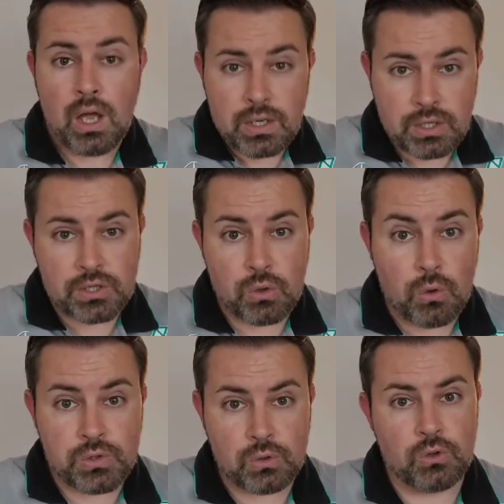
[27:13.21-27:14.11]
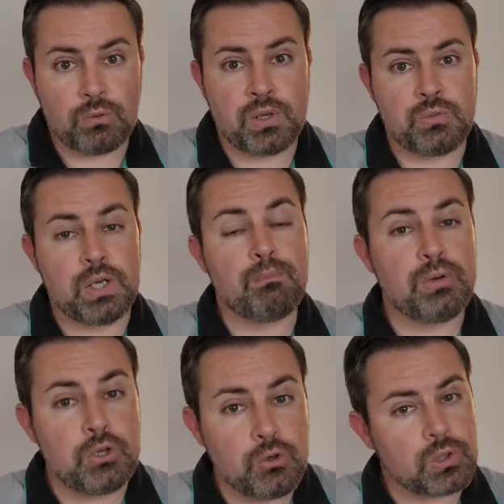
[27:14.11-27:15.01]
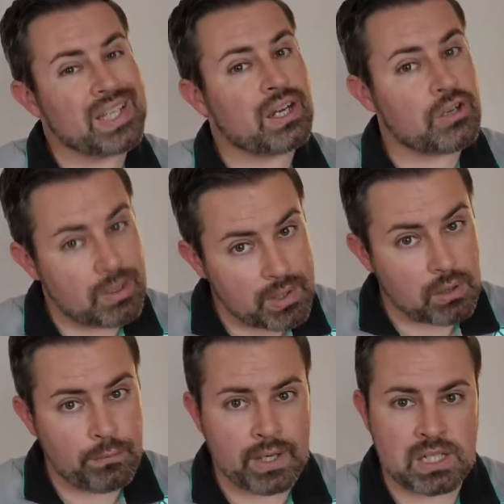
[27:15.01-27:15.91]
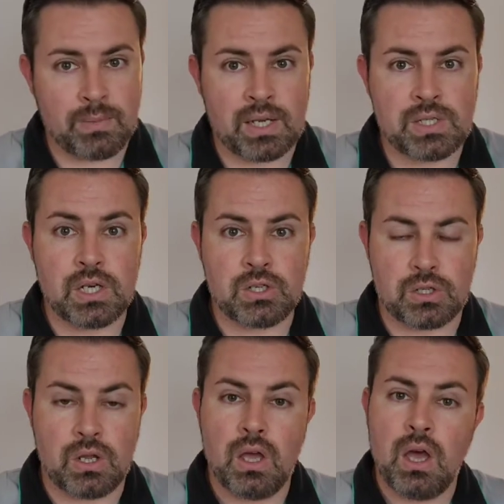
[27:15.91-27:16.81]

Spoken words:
does also look between purely criminal victimisation,